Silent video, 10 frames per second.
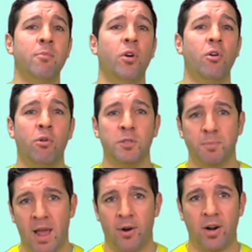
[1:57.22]
more
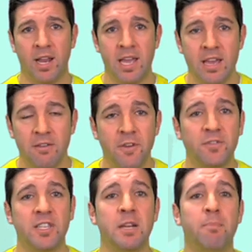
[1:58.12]
horsepower,
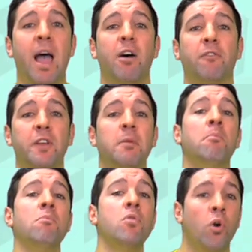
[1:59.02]
fifteen pound-feet
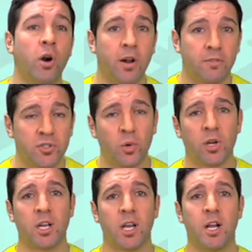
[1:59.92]
more of
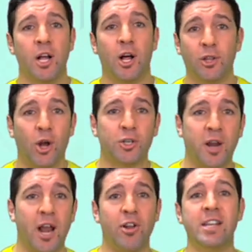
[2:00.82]
torque, a larger
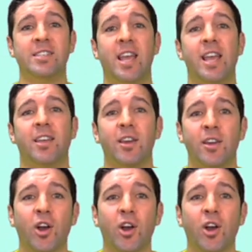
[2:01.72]
air intake,